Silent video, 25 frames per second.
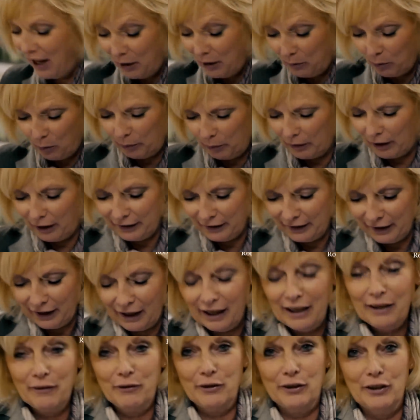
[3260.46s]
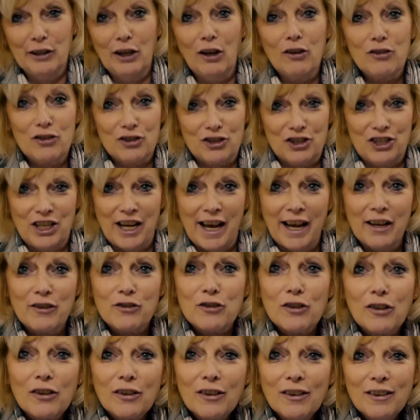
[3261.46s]
I replied, I haven't lost
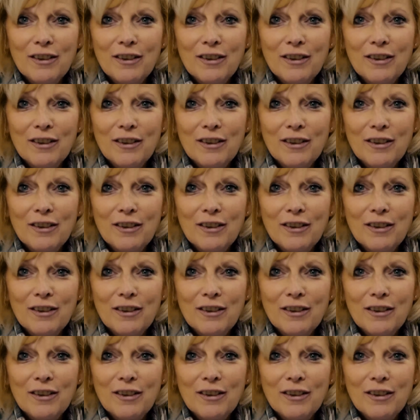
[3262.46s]
yet.